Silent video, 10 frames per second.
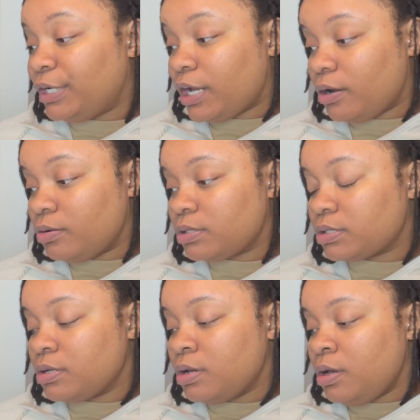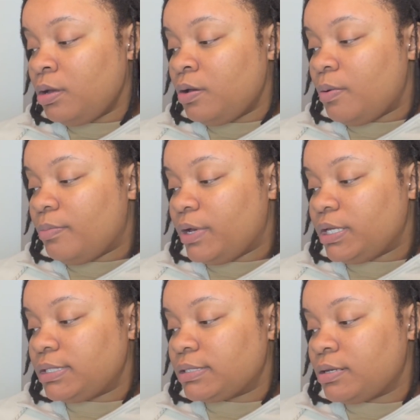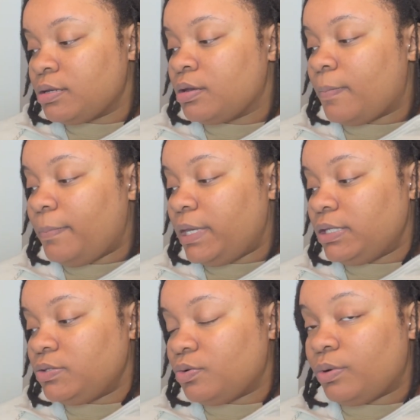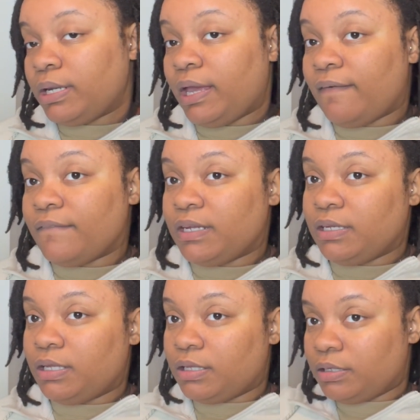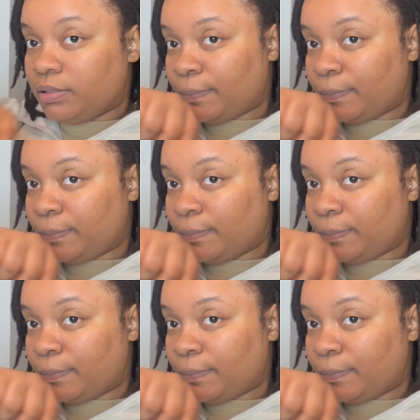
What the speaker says: notes, musk, benzoin, and vanilla.